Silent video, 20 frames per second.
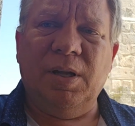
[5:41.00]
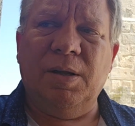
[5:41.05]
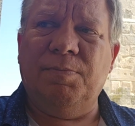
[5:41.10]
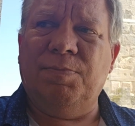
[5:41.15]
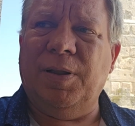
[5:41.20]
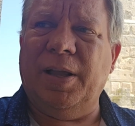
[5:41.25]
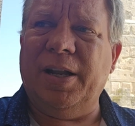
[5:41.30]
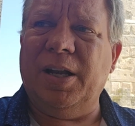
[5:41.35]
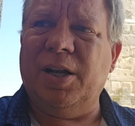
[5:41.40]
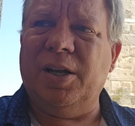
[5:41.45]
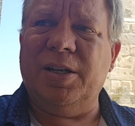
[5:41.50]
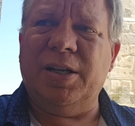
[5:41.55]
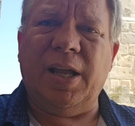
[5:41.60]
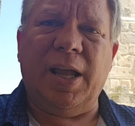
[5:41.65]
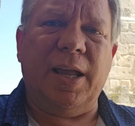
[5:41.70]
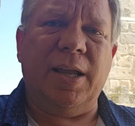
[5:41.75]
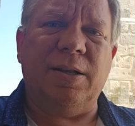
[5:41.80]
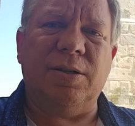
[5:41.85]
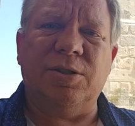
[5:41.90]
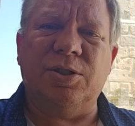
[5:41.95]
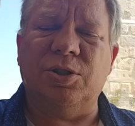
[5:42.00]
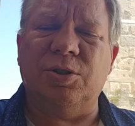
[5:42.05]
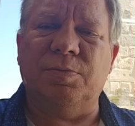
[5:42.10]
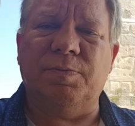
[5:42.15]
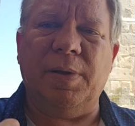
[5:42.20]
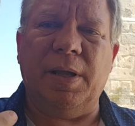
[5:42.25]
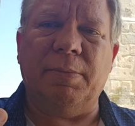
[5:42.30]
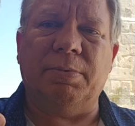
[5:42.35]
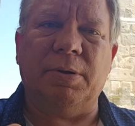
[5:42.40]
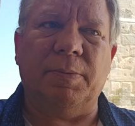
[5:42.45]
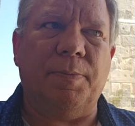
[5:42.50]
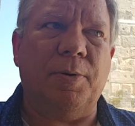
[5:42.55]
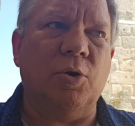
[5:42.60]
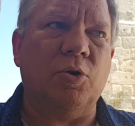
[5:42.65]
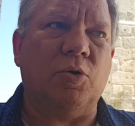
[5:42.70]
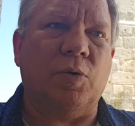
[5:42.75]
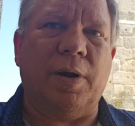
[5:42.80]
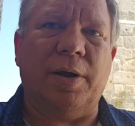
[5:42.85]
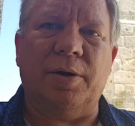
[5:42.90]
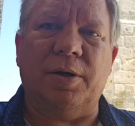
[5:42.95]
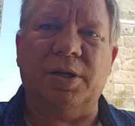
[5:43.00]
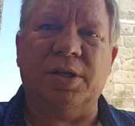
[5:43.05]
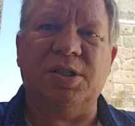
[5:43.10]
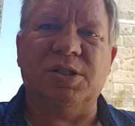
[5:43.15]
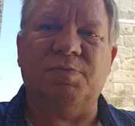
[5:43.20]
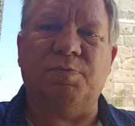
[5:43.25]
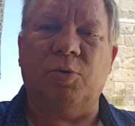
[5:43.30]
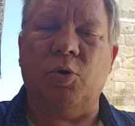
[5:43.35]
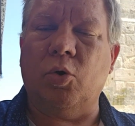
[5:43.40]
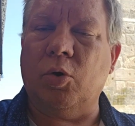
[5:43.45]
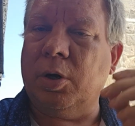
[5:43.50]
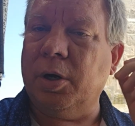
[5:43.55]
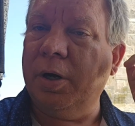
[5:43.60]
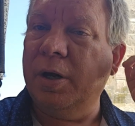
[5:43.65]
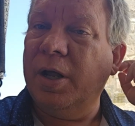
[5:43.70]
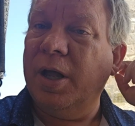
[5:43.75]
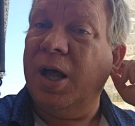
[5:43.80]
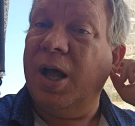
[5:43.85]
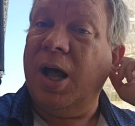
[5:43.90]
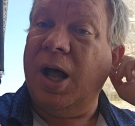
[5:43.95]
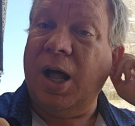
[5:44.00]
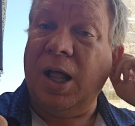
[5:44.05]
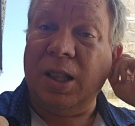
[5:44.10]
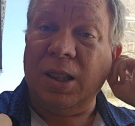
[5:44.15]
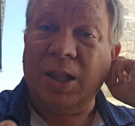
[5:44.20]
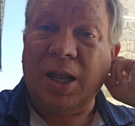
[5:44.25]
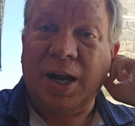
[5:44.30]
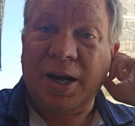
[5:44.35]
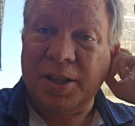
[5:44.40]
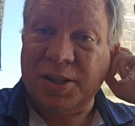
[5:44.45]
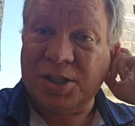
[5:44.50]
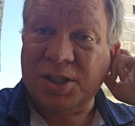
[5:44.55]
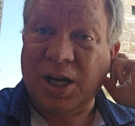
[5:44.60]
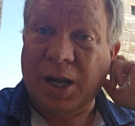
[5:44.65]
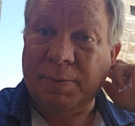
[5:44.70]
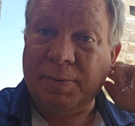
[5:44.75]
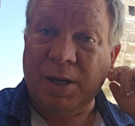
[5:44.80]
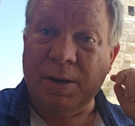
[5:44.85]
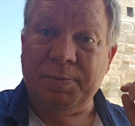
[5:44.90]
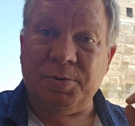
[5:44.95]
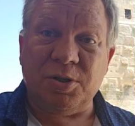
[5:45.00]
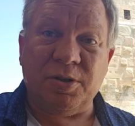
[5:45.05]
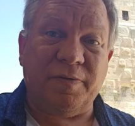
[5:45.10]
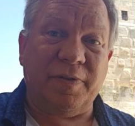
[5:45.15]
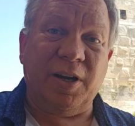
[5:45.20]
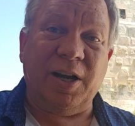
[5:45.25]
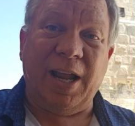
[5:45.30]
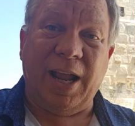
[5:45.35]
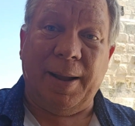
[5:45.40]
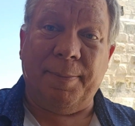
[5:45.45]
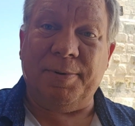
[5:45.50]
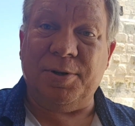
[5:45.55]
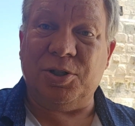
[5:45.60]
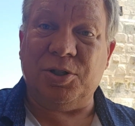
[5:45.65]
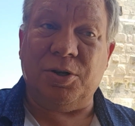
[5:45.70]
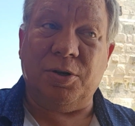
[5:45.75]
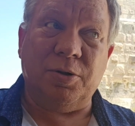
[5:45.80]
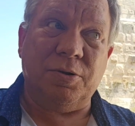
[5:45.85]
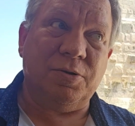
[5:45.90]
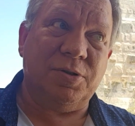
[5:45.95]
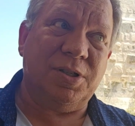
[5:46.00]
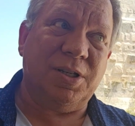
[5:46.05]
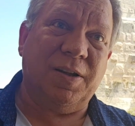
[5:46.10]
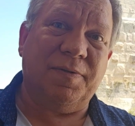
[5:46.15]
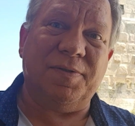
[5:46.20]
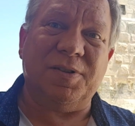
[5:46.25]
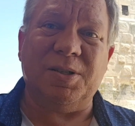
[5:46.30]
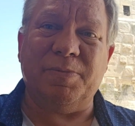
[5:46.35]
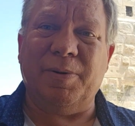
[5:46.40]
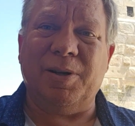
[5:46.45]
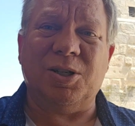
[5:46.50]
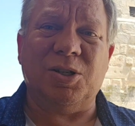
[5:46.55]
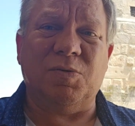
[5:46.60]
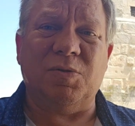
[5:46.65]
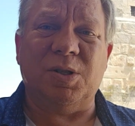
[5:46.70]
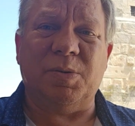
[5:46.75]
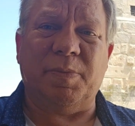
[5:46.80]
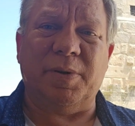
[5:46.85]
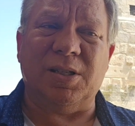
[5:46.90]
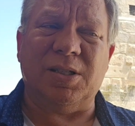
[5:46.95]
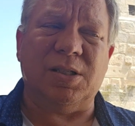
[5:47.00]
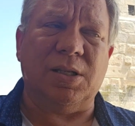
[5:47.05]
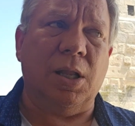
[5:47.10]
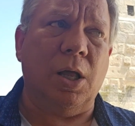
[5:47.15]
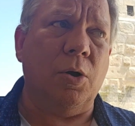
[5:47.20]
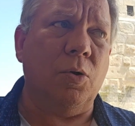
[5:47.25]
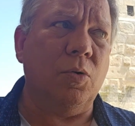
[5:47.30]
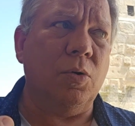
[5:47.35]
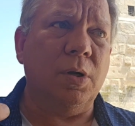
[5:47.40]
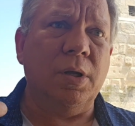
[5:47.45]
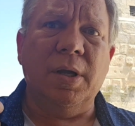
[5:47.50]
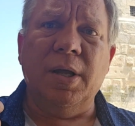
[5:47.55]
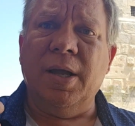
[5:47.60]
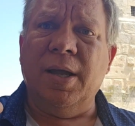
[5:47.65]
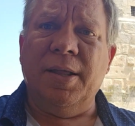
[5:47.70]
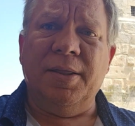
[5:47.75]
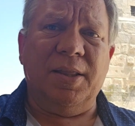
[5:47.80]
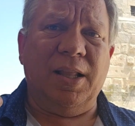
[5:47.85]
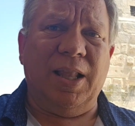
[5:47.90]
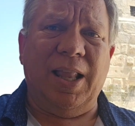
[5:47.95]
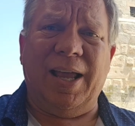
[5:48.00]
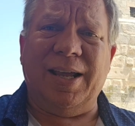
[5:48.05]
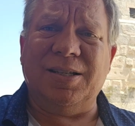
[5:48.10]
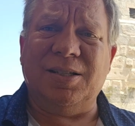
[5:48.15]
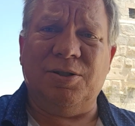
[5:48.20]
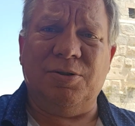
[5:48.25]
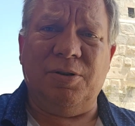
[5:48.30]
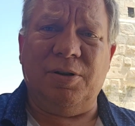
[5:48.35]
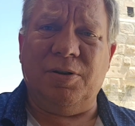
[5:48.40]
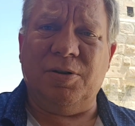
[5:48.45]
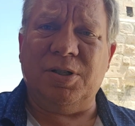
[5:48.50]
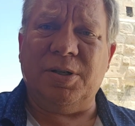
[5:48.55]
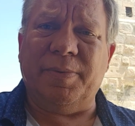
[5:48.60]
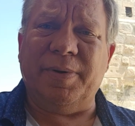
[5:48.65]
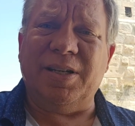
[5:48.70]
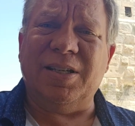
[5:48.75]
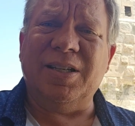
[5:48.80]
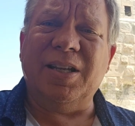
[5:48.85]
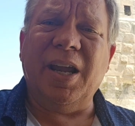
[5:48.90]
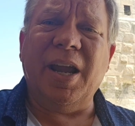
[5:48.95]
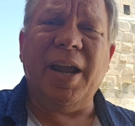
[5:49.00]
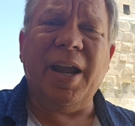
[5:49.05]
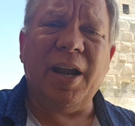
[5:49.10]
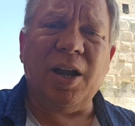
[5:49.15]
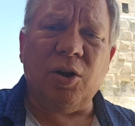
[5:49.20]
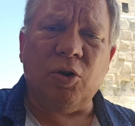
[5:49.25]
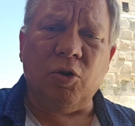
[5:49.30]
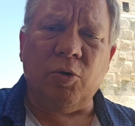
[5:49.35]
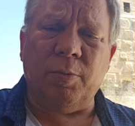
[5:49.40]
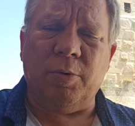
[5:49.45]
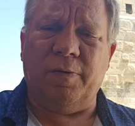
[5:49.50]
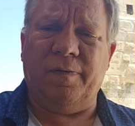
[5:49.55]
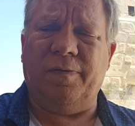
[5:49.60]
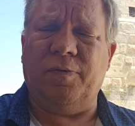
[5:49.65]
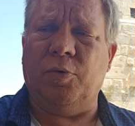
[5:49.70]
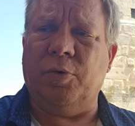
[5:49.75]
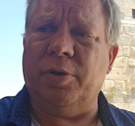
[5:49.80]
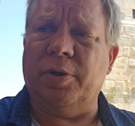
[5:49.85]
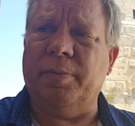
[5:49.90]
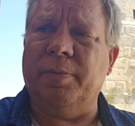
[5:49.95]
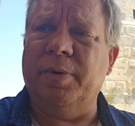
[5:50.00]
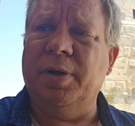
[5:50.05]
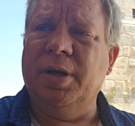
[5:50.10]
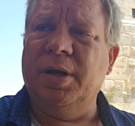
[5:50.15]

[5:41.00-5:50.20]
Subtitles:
plan on a day to be able to poke around and explore. A lot of the shopkeepers are very happy to show you their stuff, especially when it's been slow. The last 2 years have been terrible for them